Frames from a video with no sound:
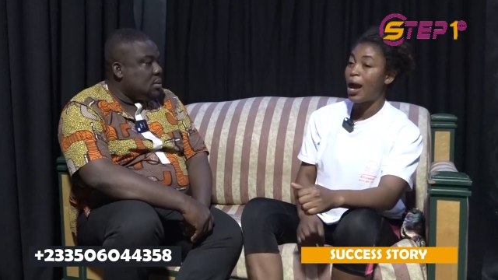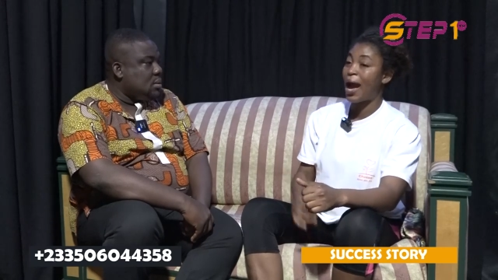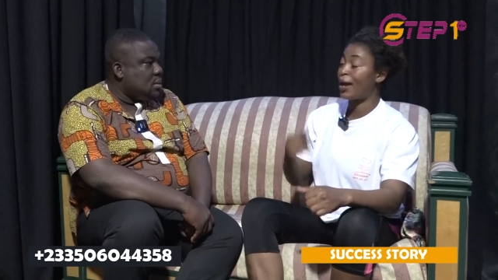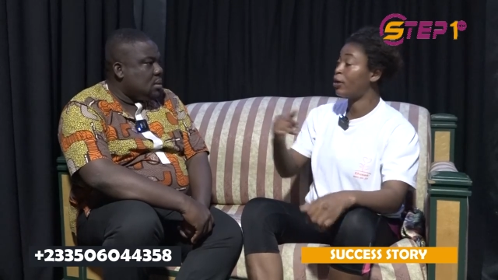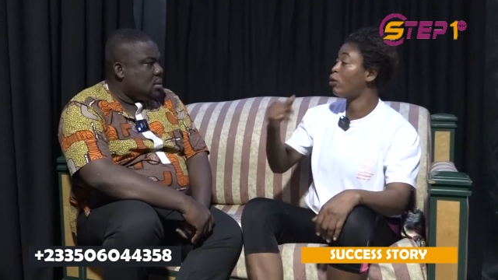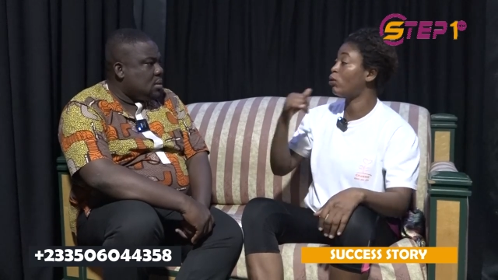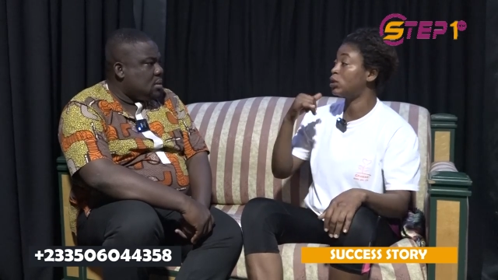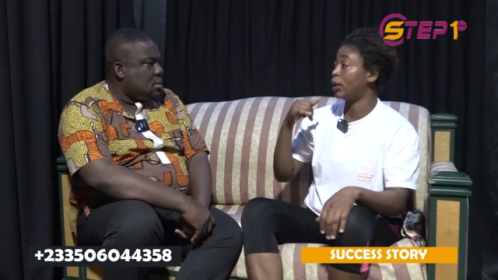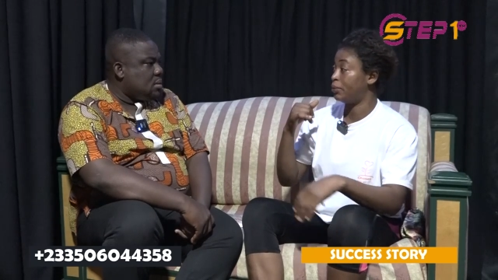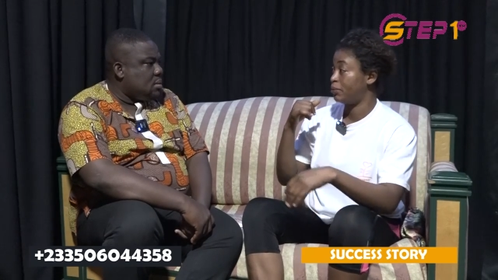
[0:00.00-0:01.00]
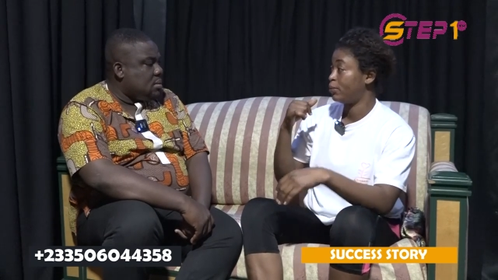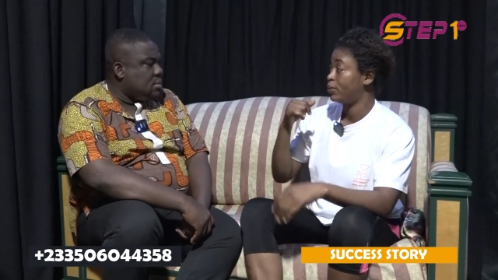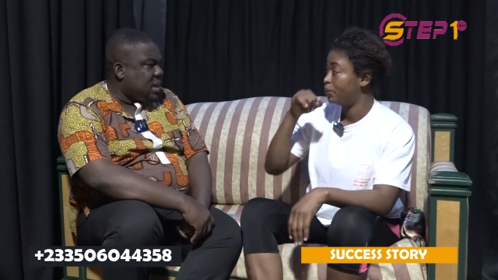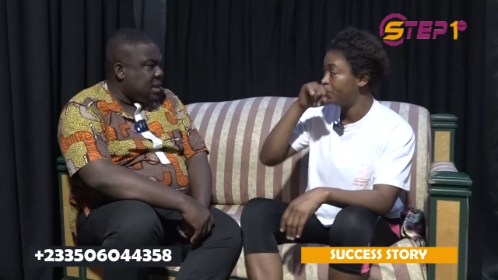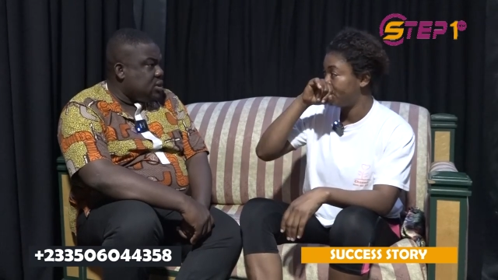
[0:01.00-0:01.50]
Speaker 1: I called him.
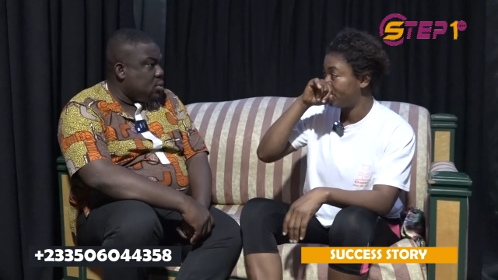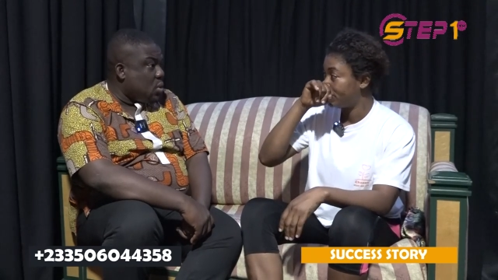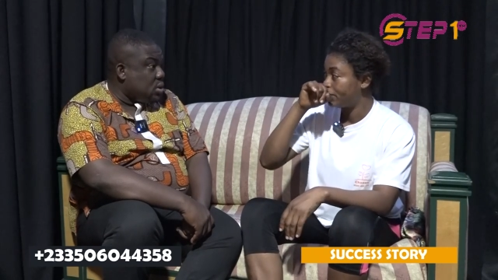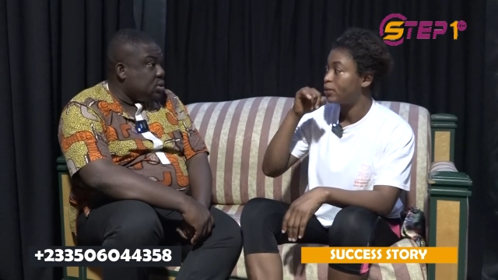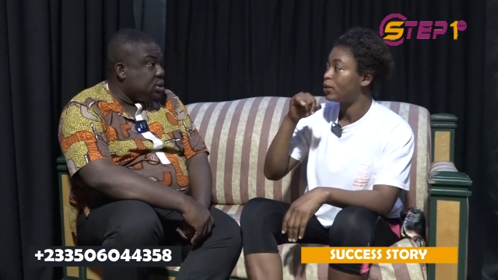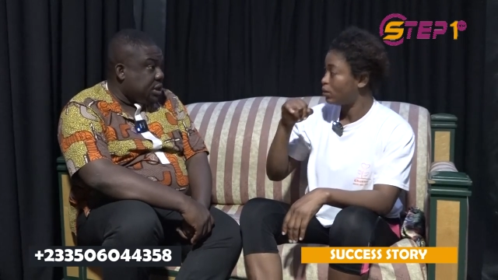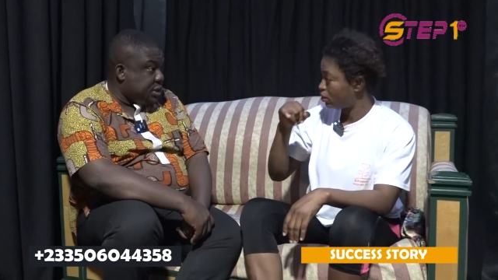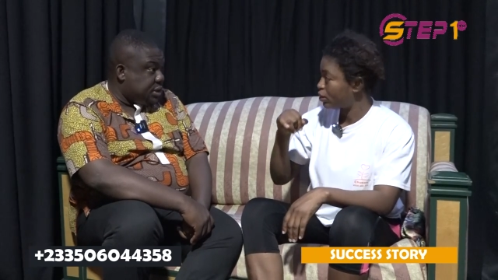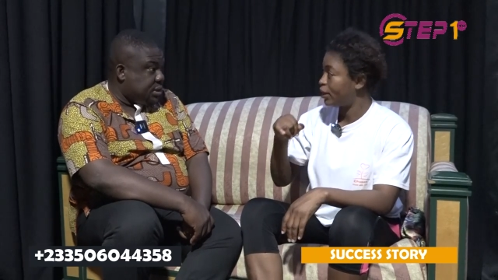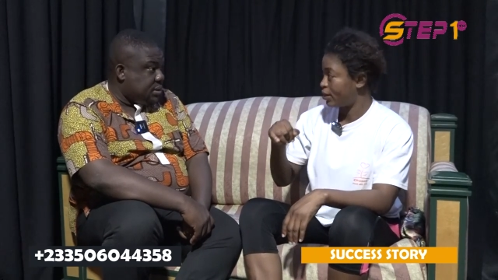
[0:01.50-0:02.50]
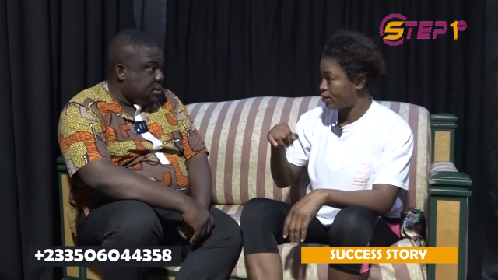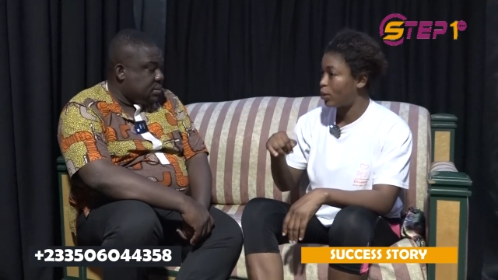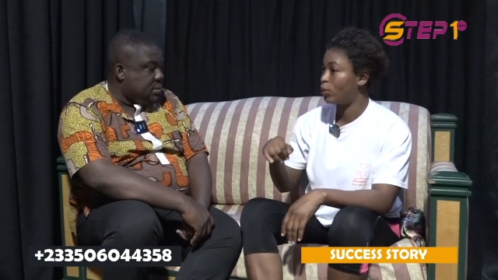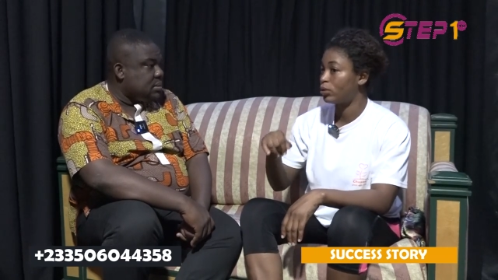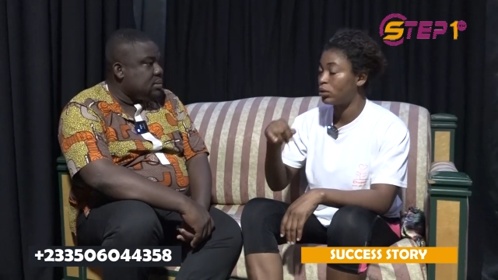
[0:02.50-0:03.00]
Speaker 2: That you want to change?
Speaker 1: Yes,
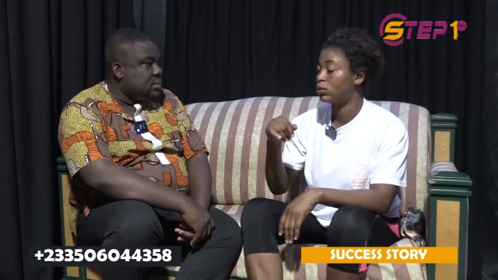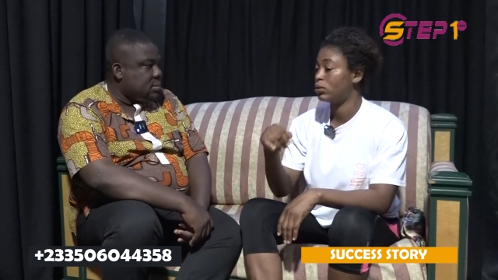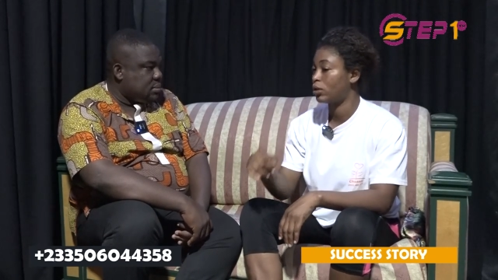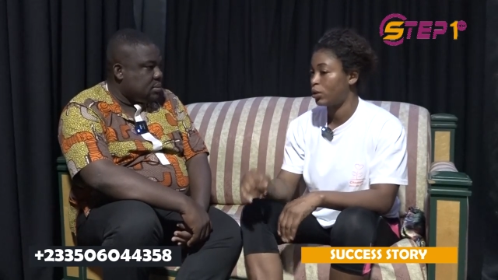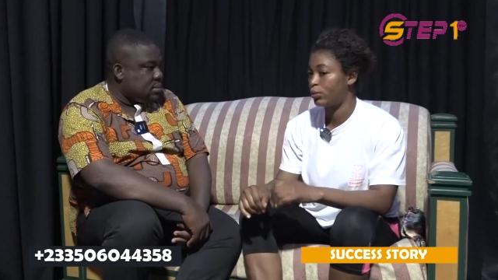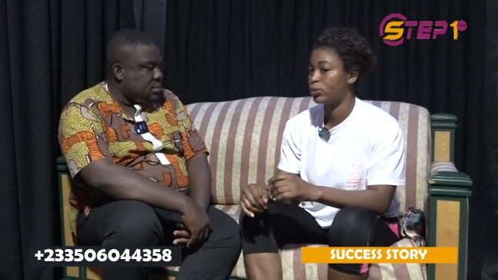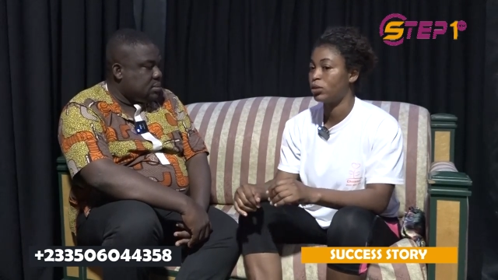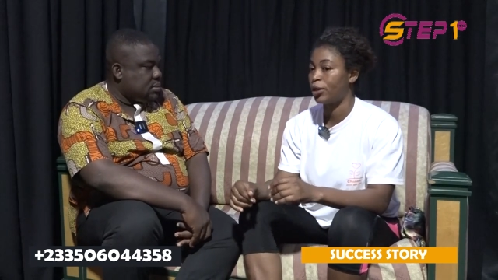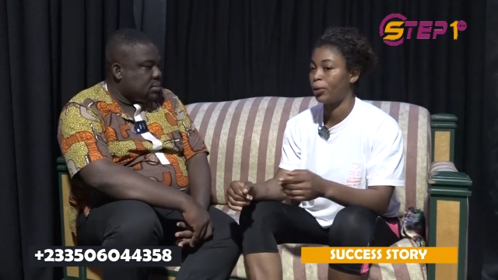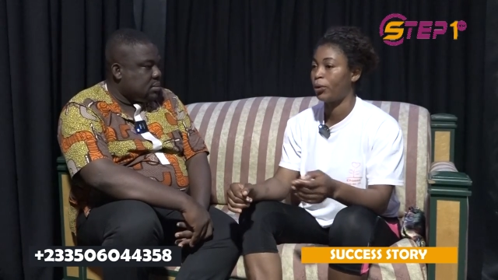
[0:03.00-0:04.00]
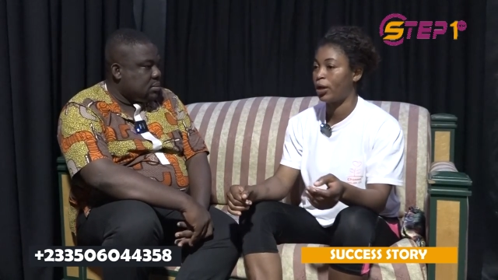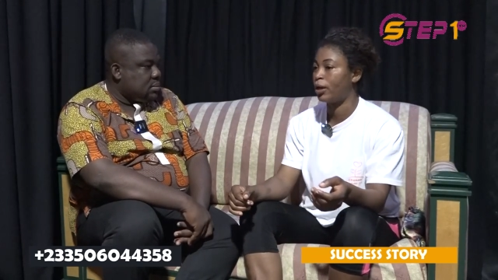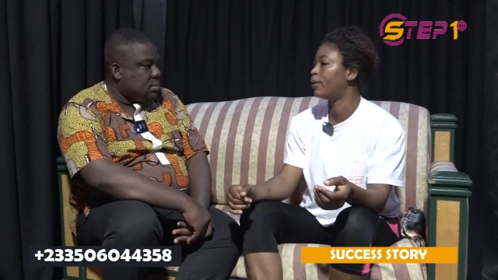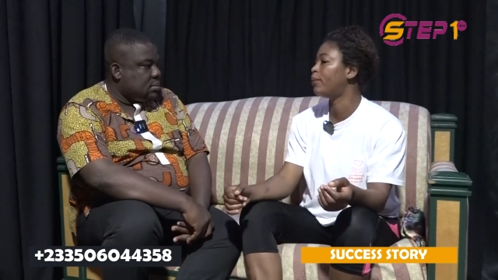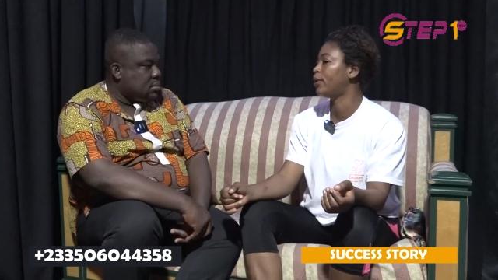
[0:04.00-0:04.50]
I want to come to the
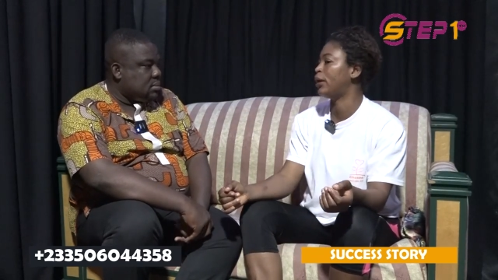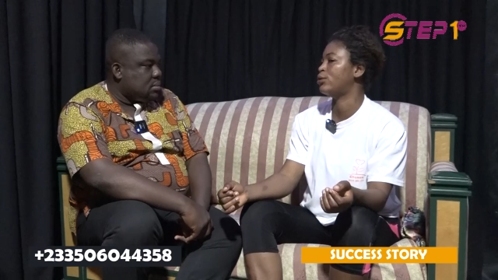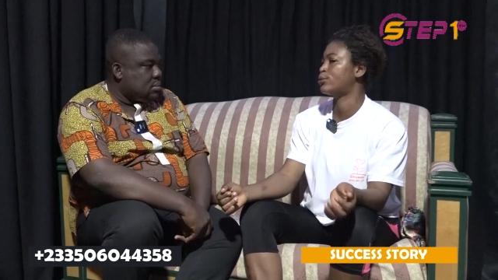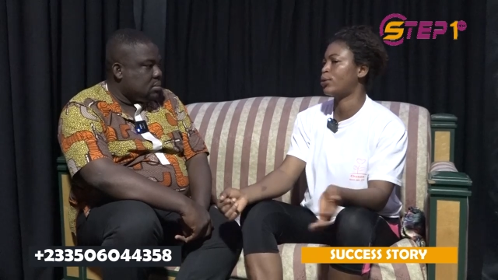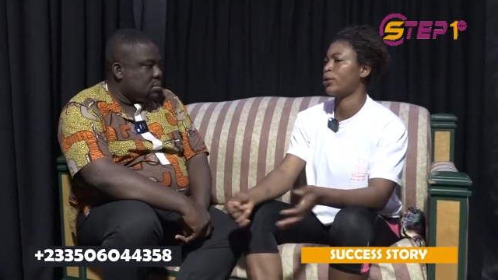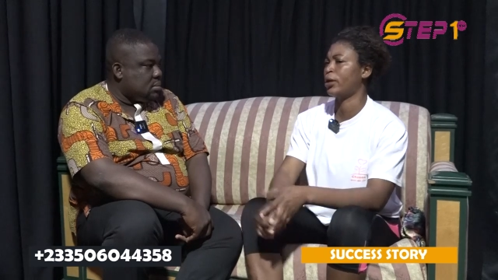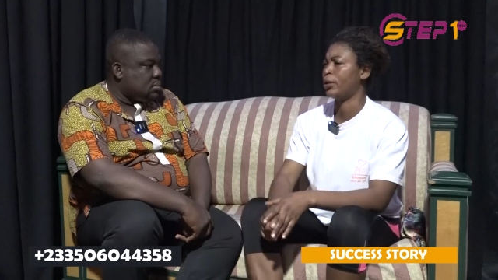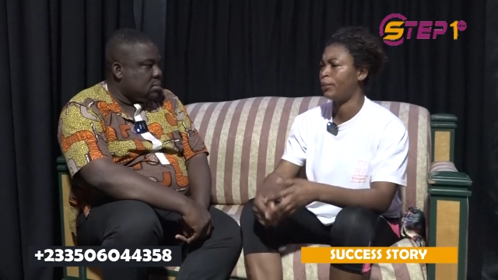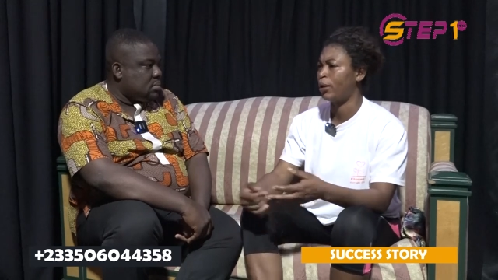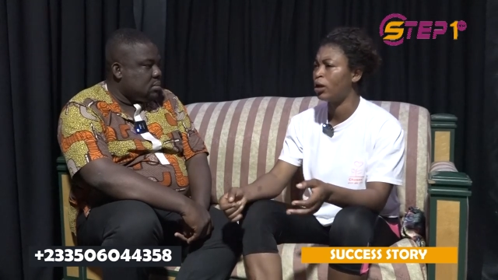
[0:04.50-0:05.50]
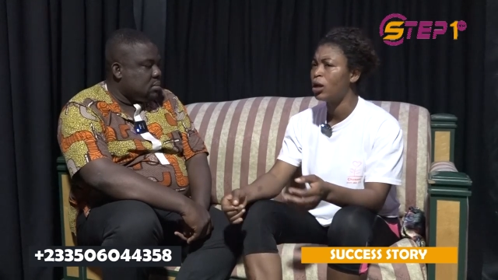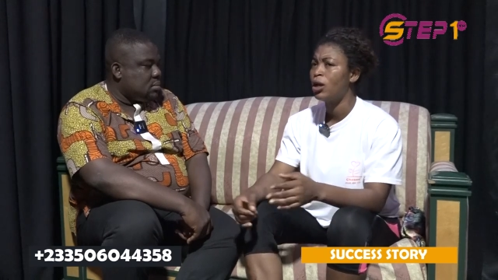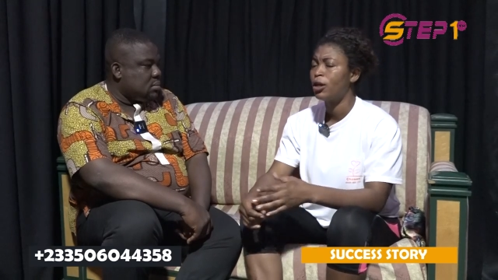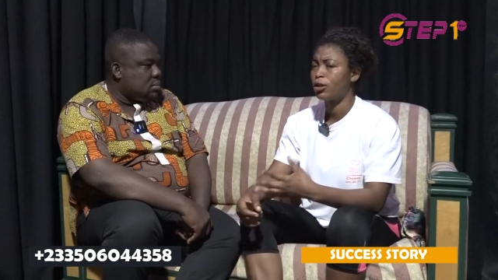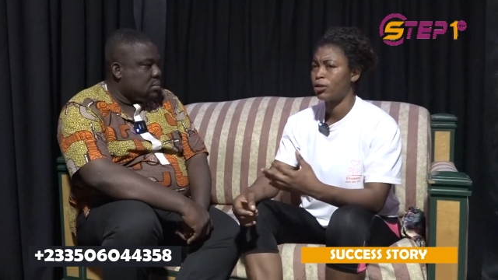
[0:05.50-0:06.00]
rehab he's talking about.
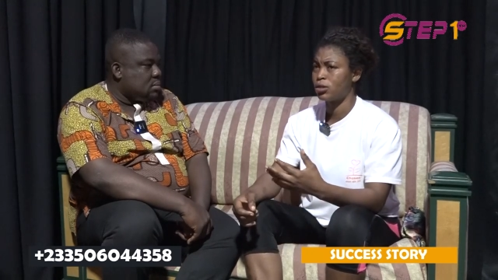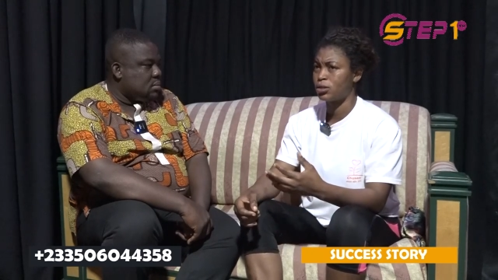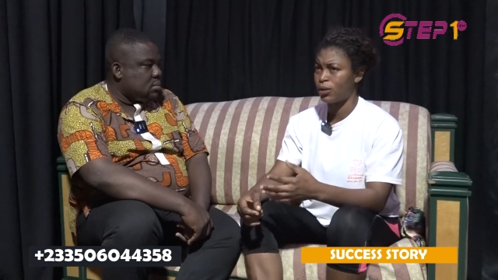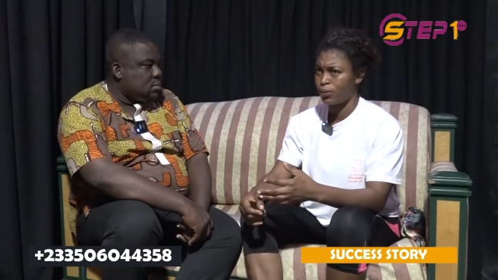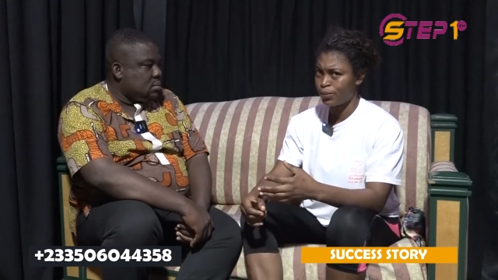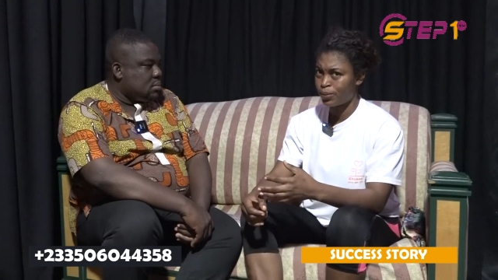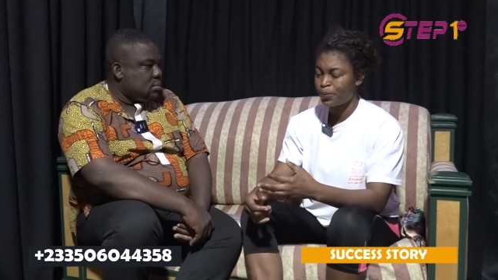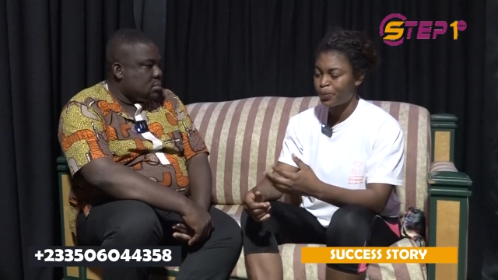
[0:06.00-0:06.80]
Because um,